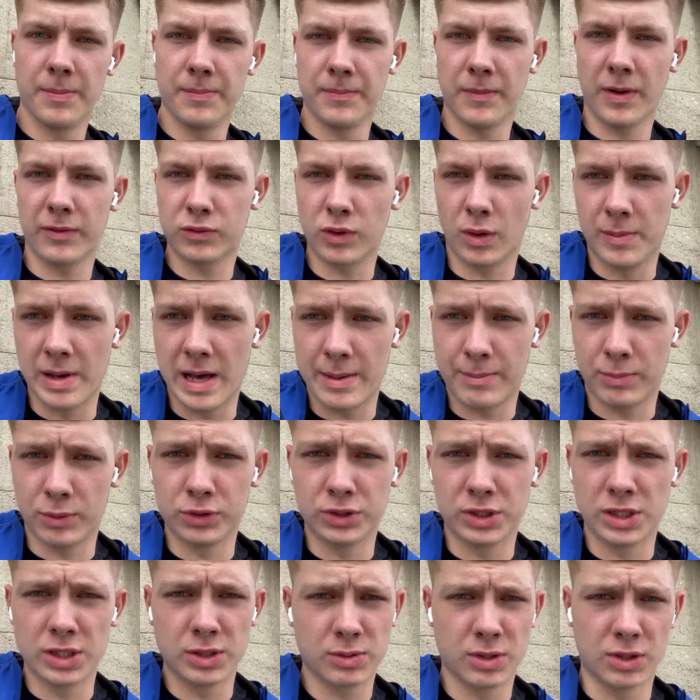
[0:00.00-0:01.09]
I've got my AirPods
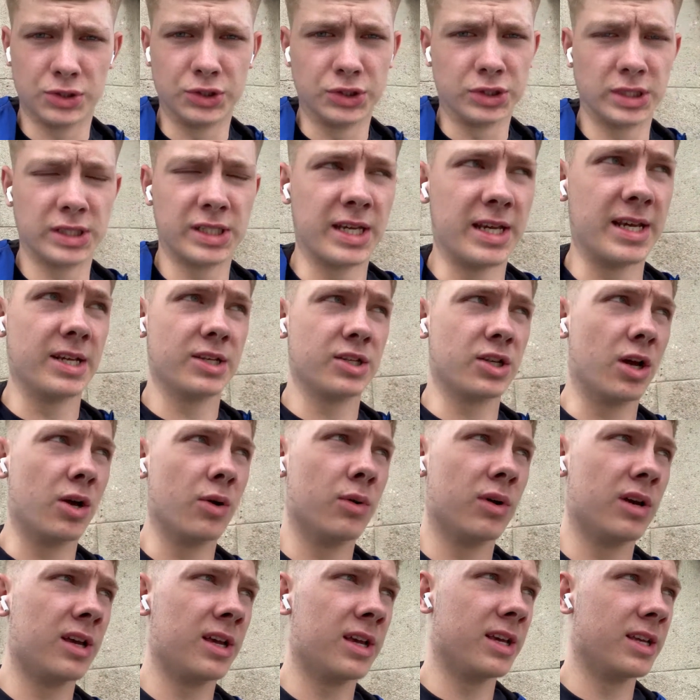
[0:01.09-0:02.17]
on.
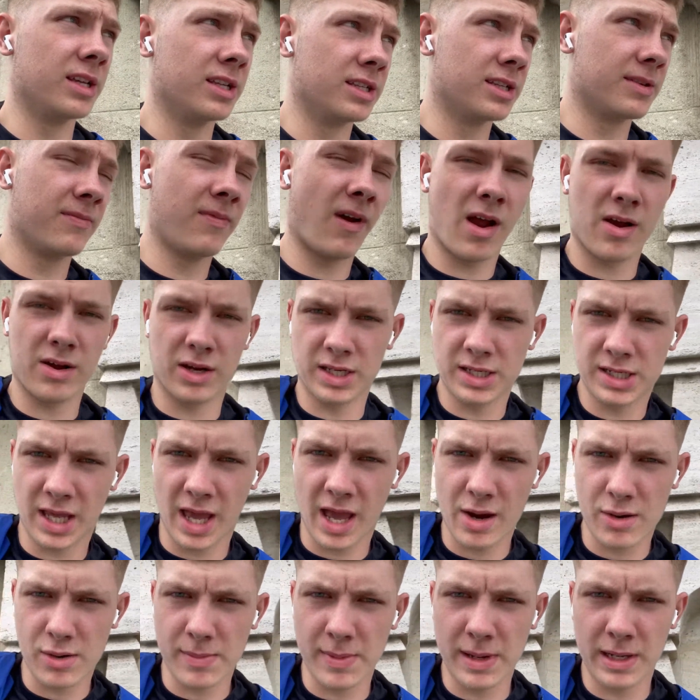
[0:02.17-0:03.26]
It's very
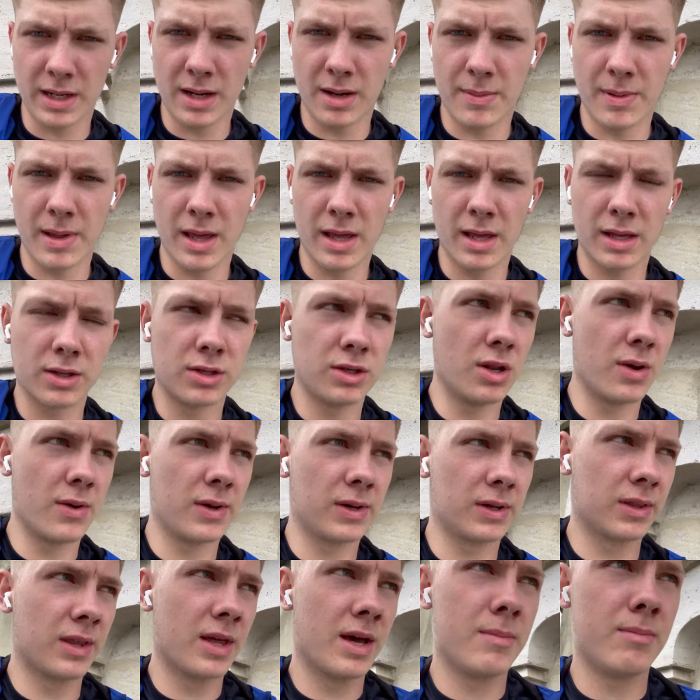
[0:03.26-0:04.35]
scary.
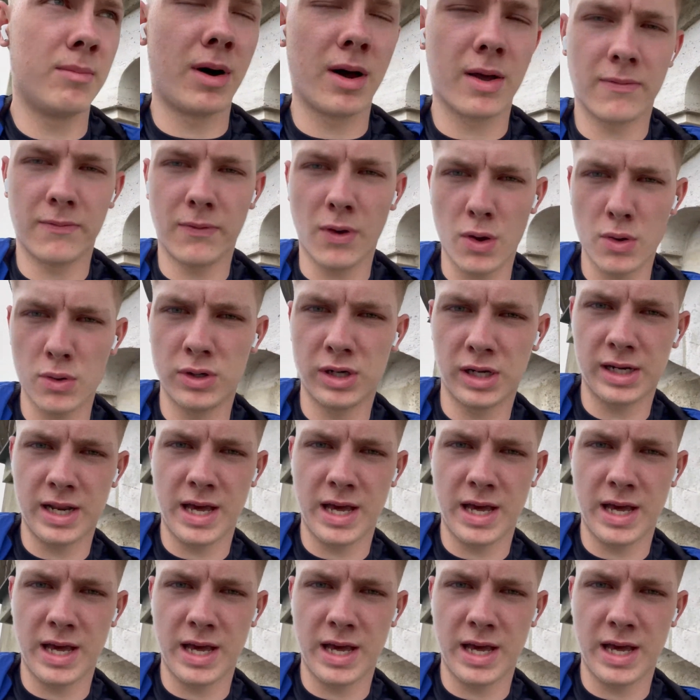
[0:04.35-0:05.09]
My phone and